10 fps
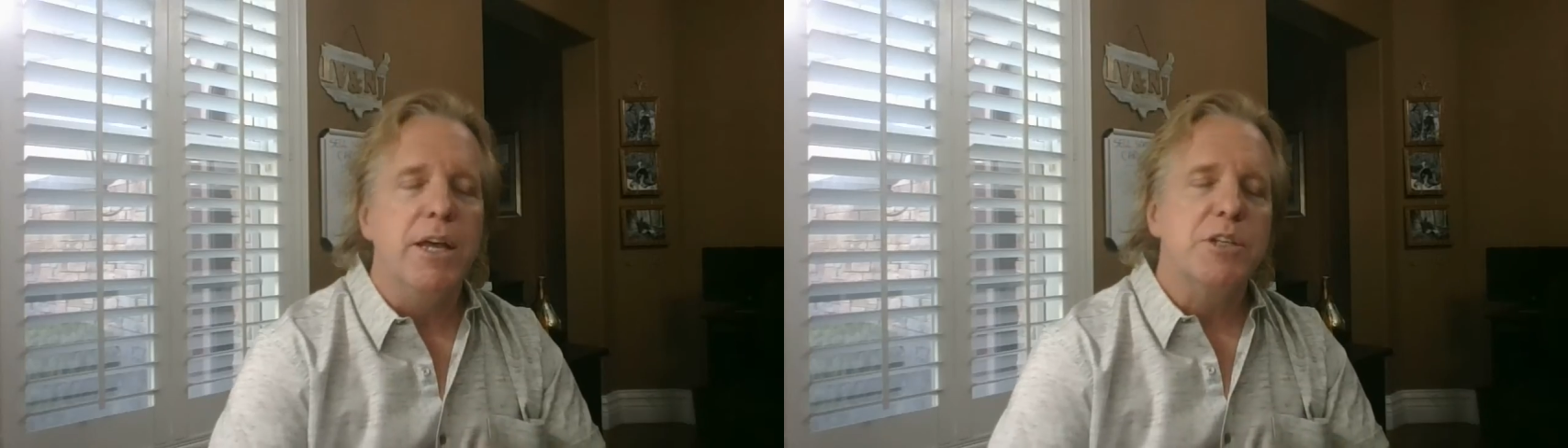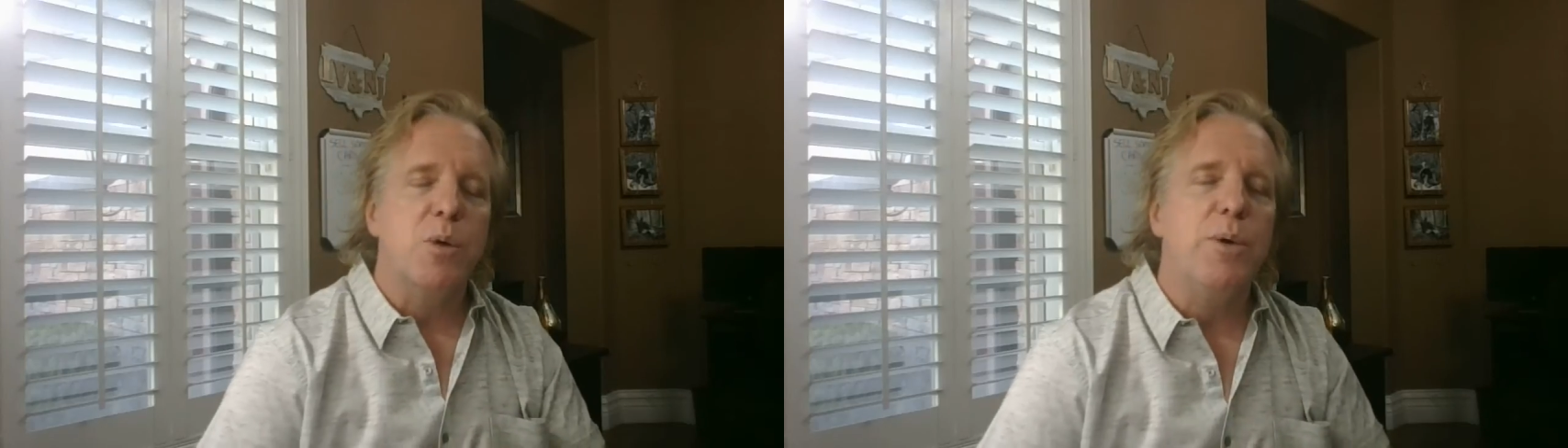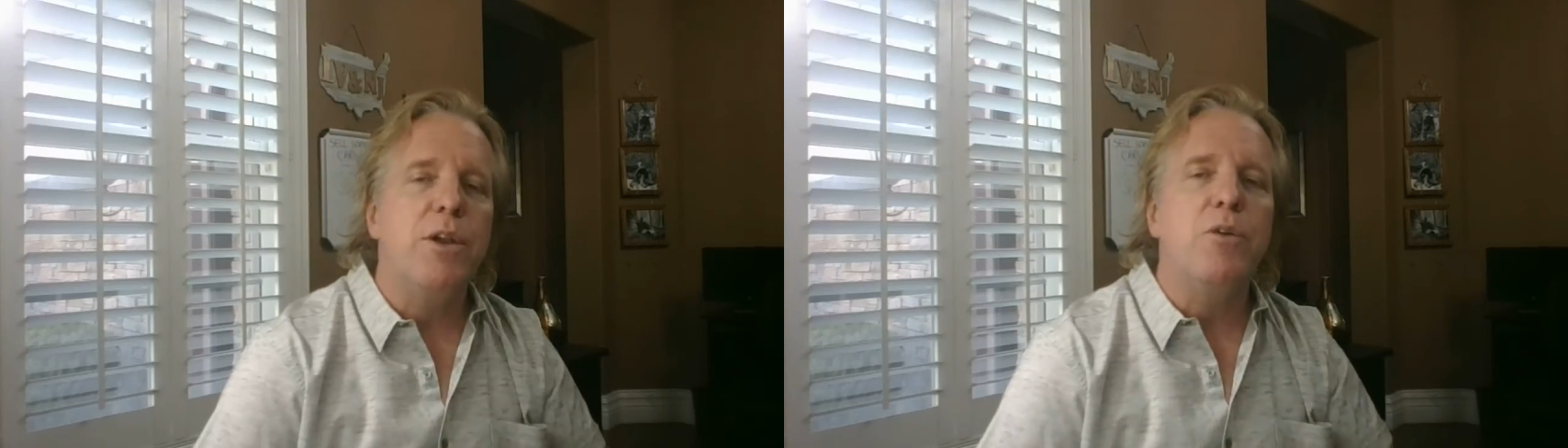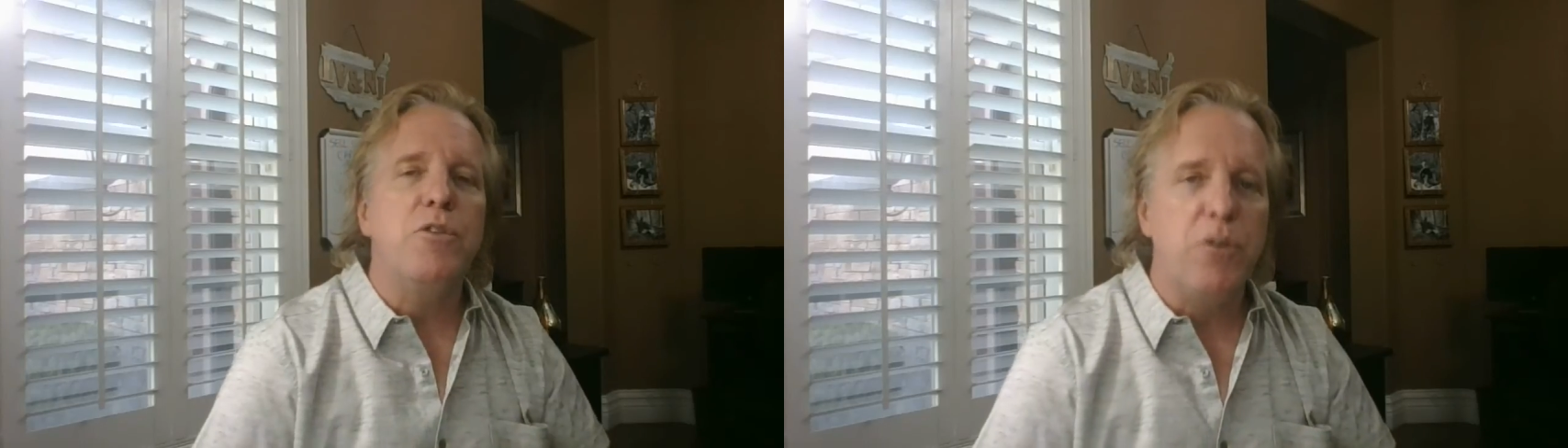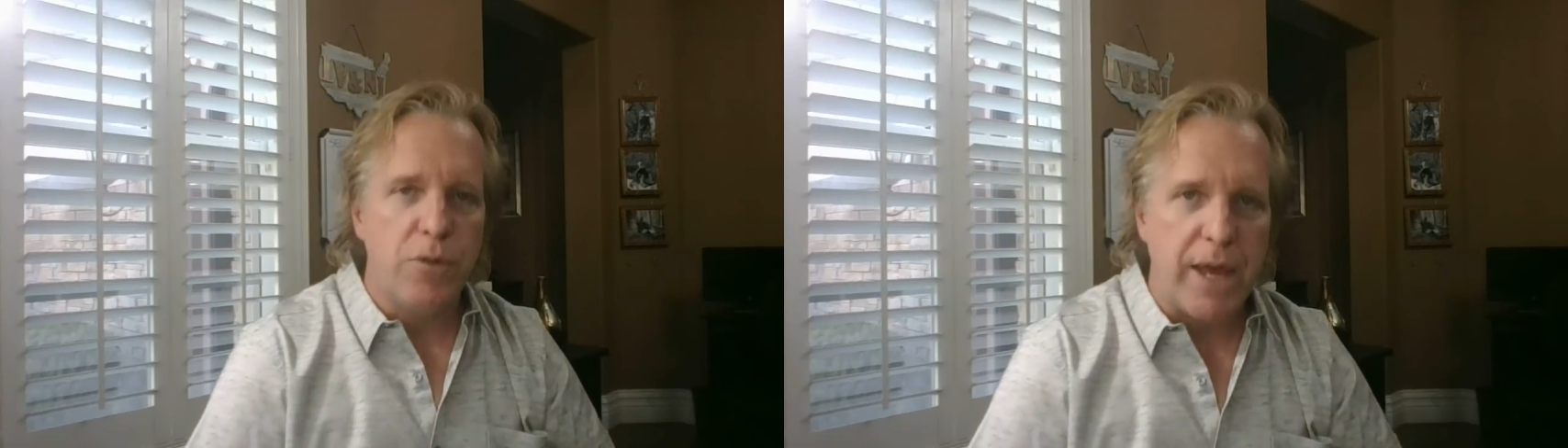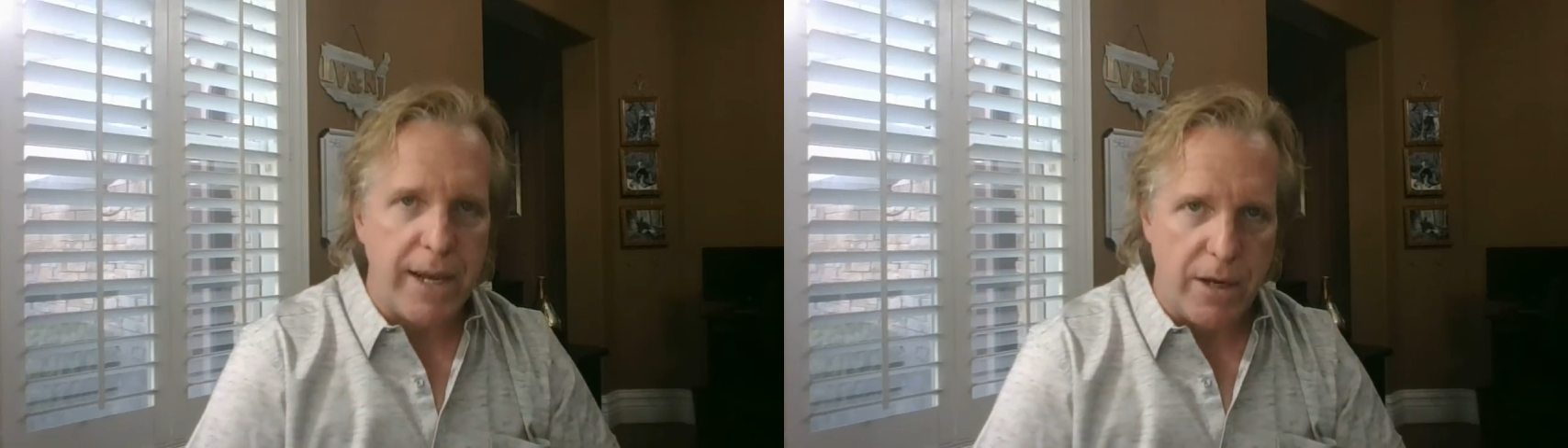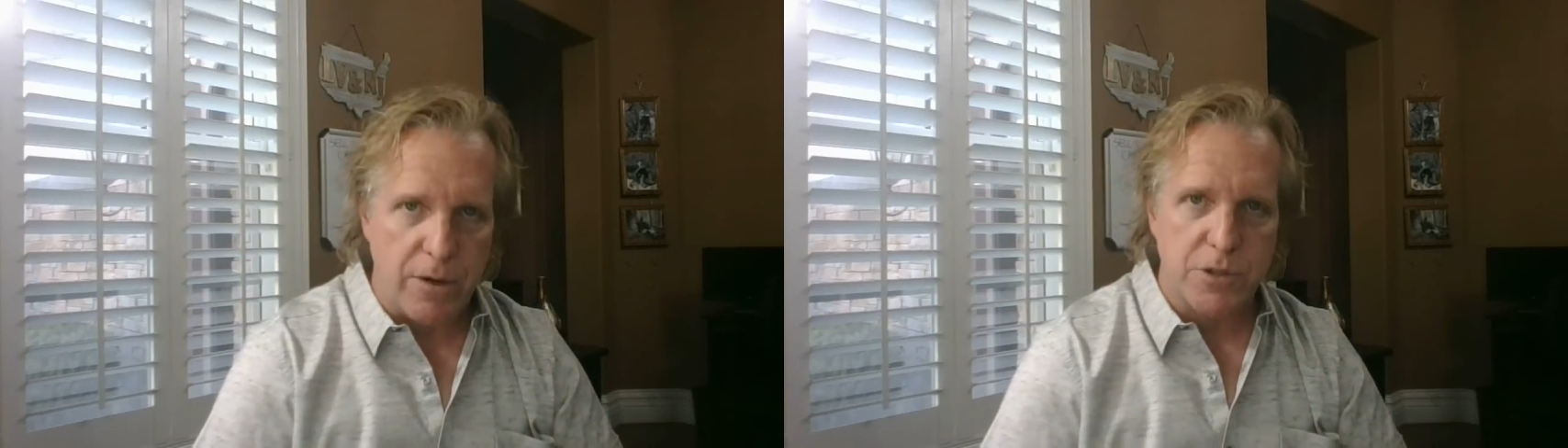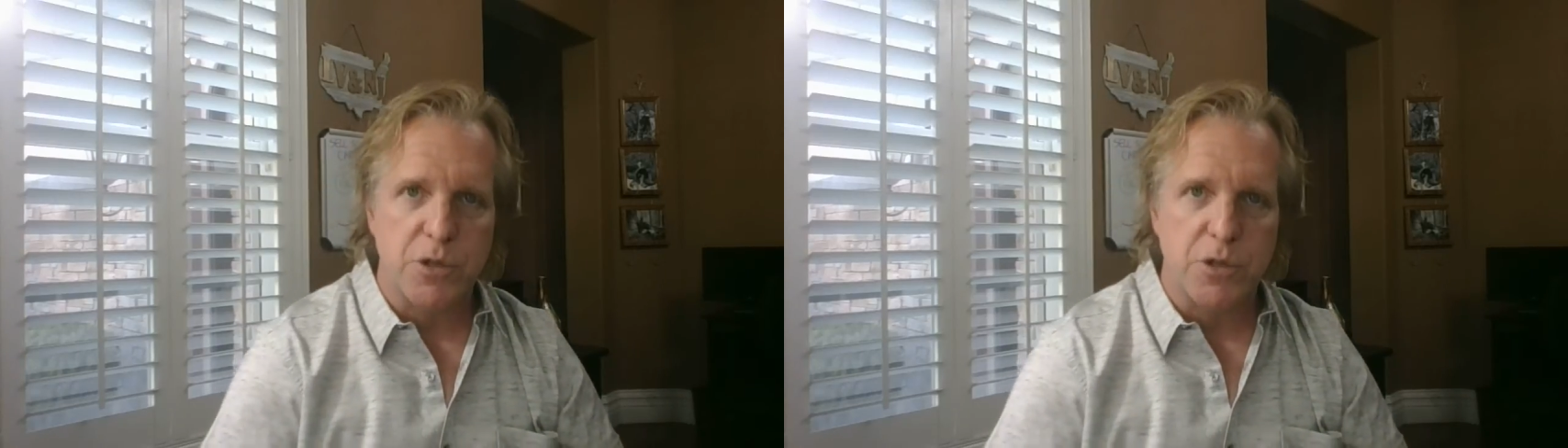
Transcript: So we don't do that here.